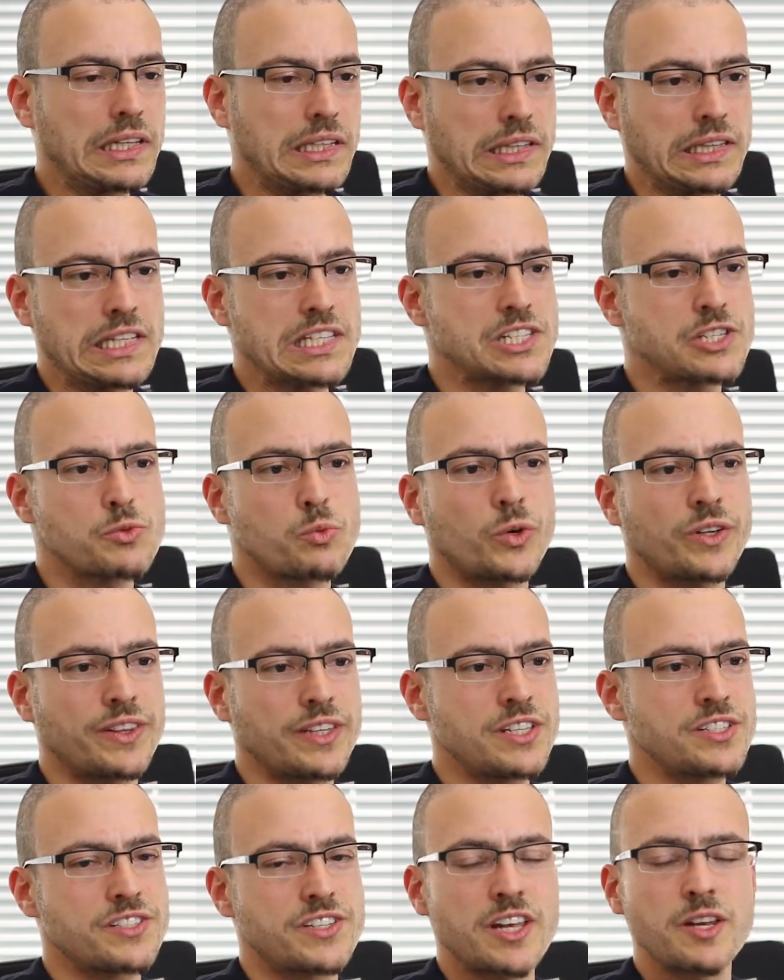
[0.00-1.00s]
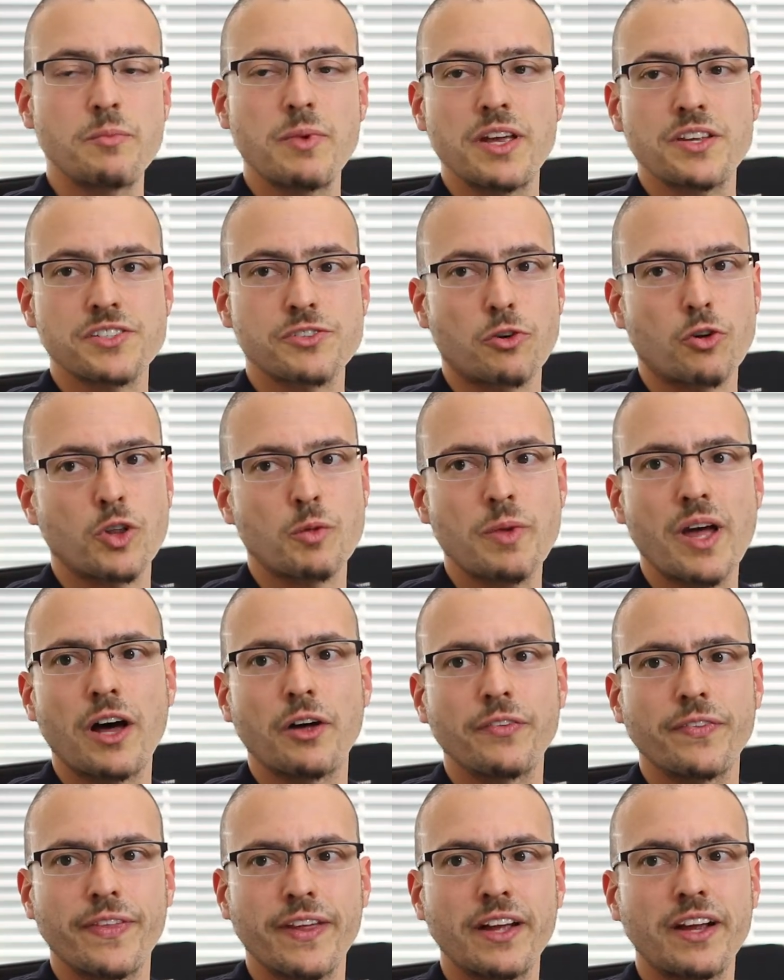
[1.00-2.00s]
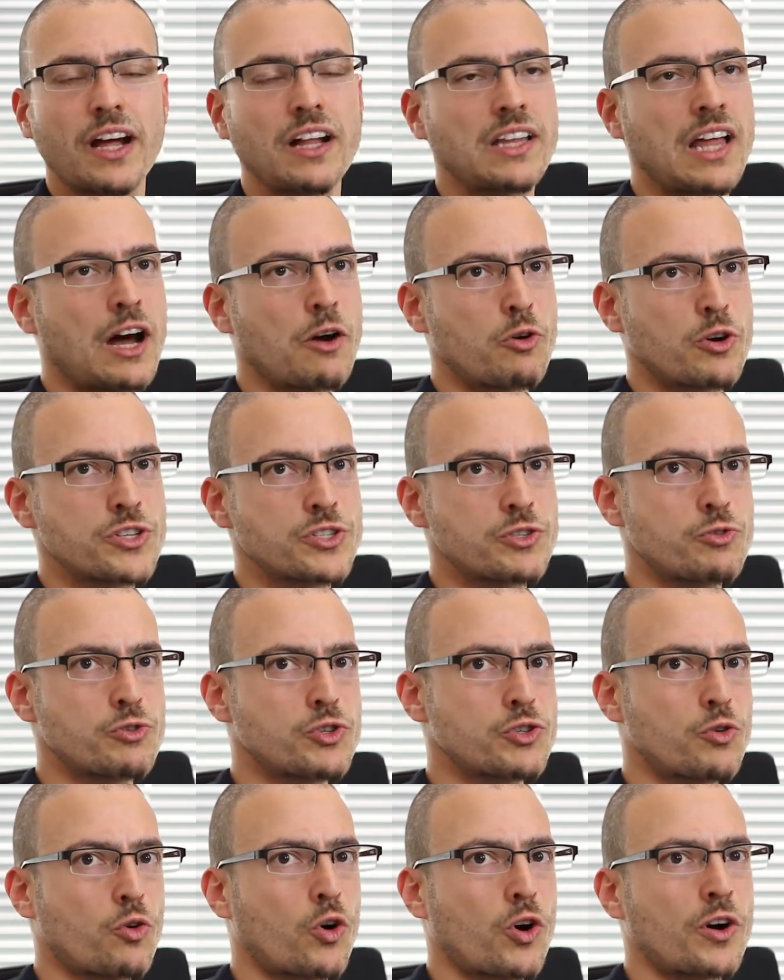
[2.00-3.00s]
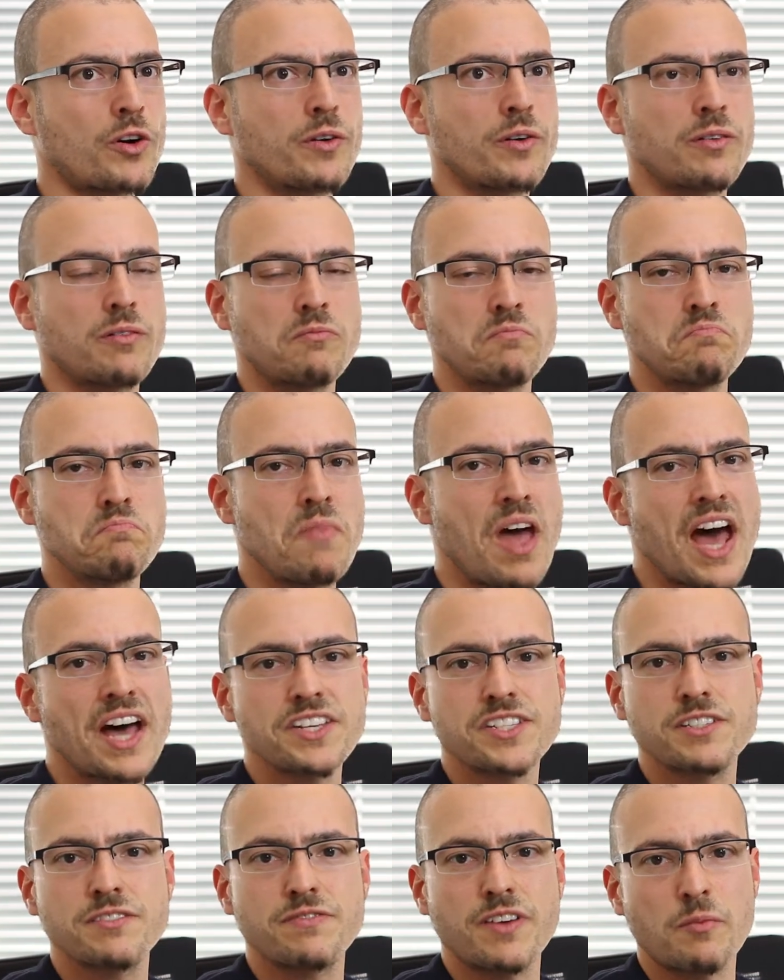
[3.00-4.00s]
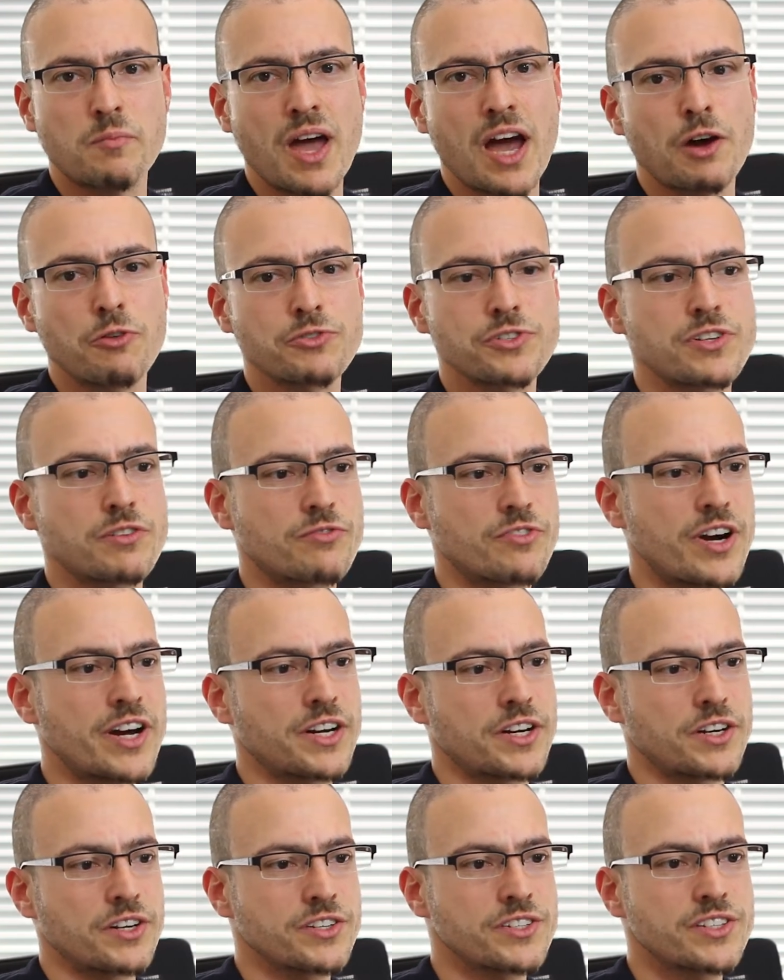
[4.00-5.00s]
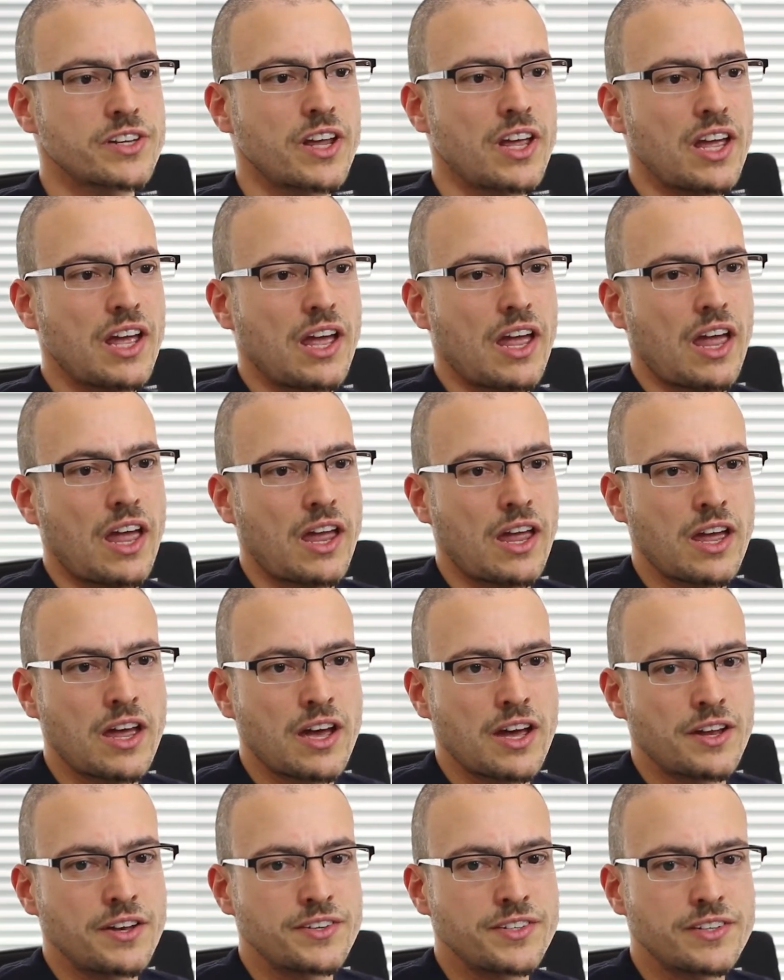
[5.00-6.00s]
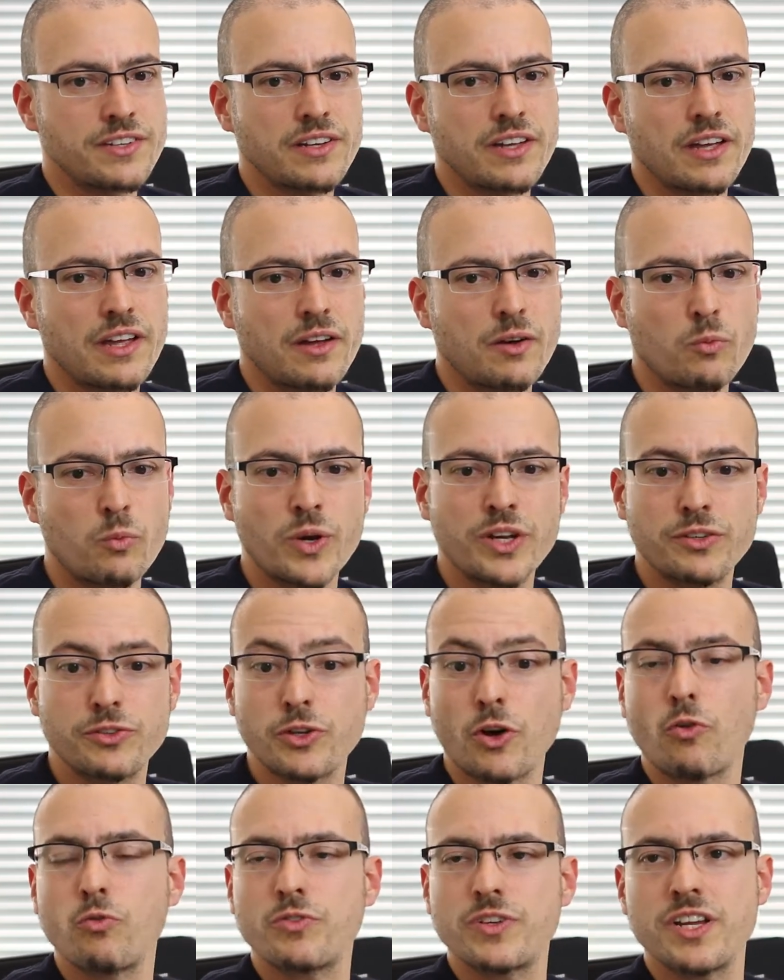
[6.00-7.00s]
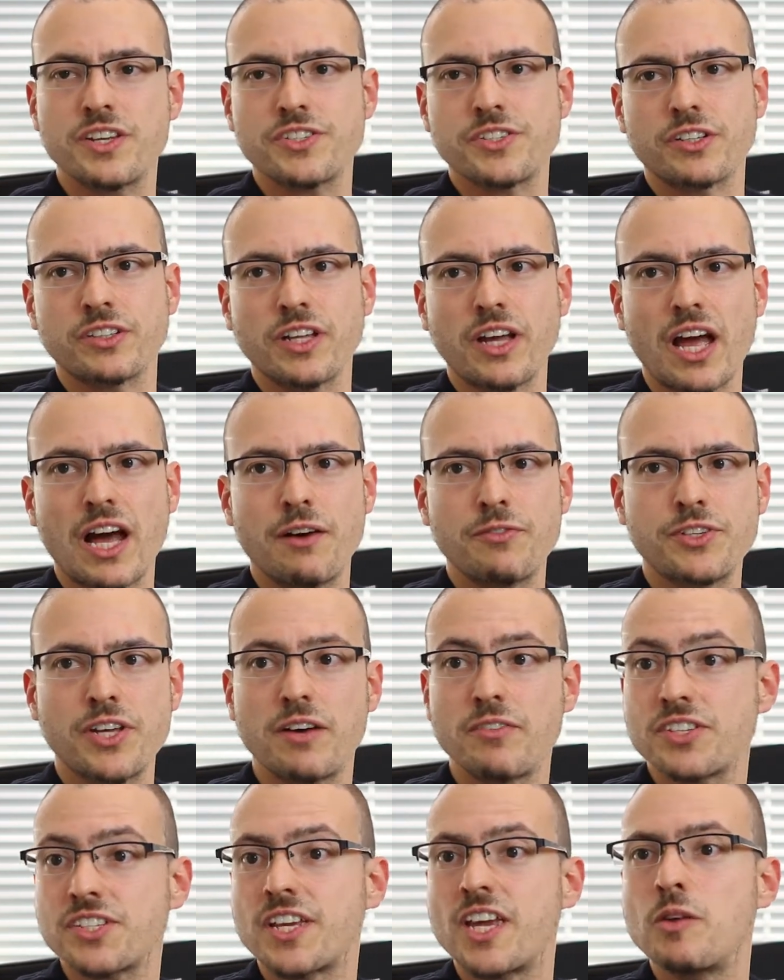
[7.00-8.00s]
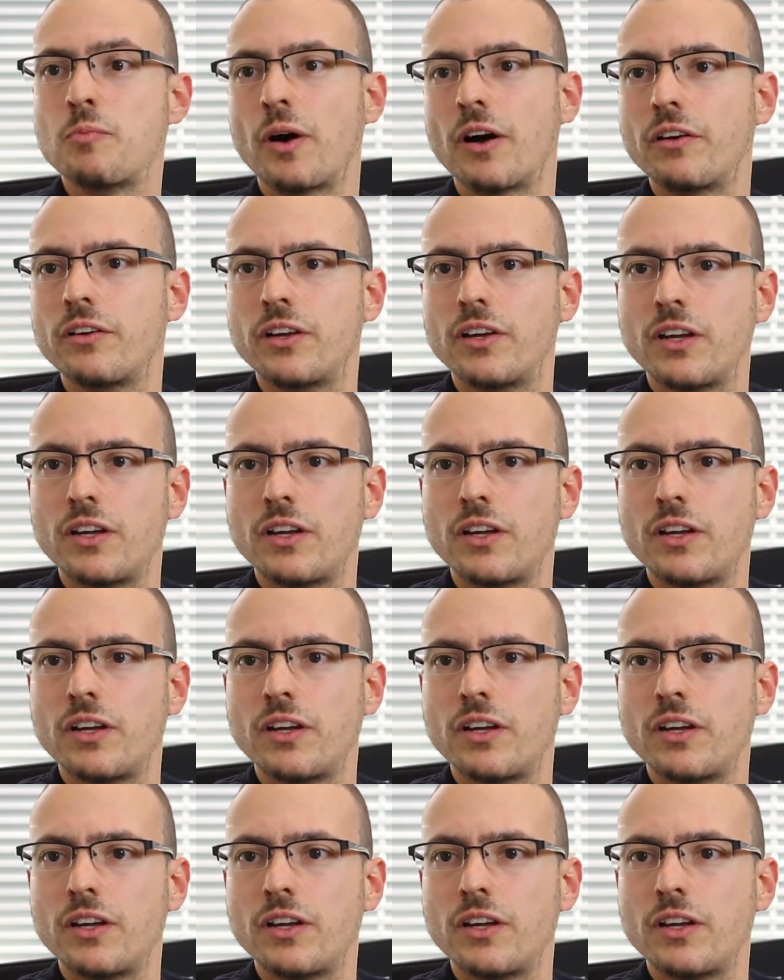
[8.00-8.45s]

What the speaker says: This is what these databases are all about. They allow us to store massive amounts of records, and we don't necessarily have to have a schema.